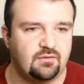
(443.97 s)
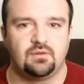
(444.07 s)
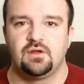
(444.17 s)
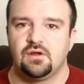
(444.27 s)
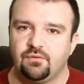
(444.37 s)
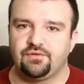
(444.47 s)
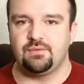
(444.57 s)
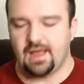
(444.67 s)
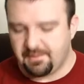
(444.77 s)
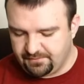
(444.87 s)
So we'll
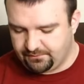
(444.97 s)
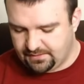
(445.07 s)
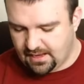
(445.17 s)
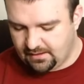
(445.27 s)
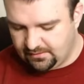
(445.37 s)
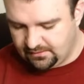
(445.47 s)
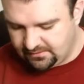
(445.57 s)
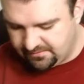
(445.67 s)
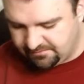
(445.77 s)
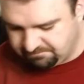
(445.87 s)
see what happens with that.
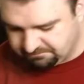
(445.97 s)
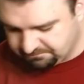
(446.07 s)
Um.